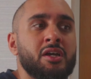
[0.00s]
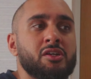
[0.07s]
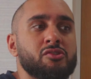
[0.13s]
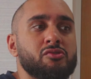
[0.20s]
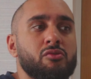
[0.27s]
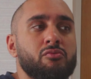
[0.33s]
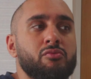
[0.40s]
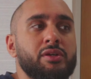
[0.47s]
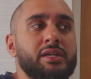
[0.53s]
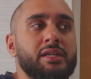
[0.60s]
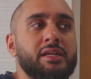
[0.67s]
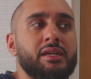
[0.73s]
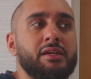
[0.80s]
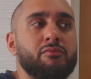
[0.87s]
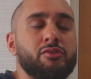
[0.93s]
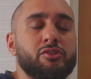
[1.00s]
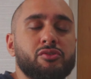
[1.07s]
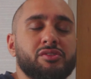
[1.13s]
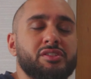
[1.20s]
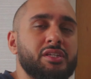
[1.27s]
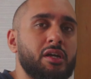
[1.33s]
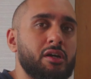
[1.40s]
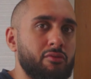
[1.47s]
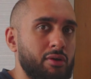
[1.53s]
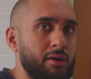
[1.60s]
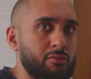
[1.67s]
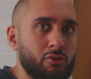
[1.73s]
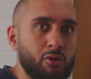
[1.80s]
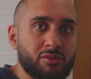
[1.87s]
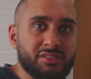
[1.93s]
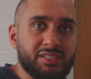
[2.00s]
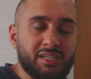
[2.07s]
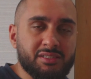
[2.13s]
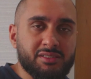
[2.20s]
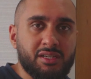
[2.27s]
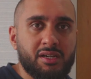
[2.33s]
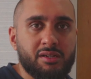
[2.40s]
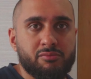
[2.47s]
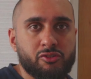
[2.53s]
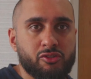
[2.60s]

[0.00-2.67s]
So really reducing our ground contact time,